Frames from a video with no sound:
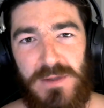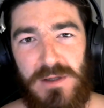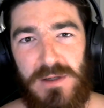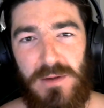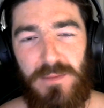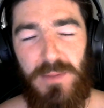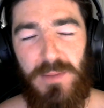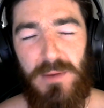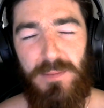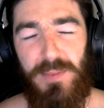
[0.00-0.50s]

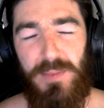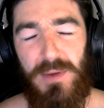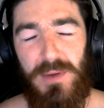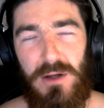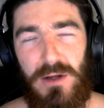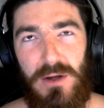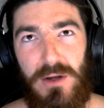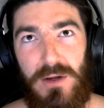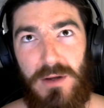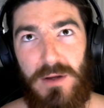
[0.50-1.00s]
But
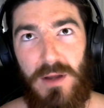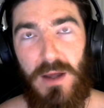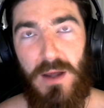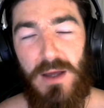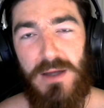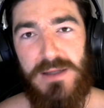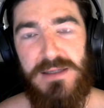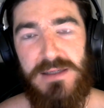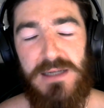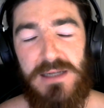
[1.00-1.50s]
below
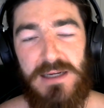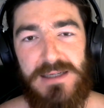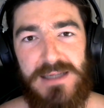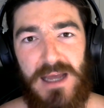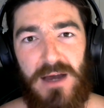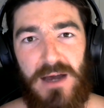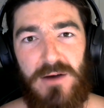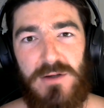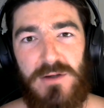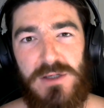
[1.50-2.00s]
6
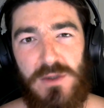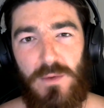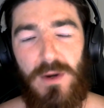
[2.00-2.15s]
hours,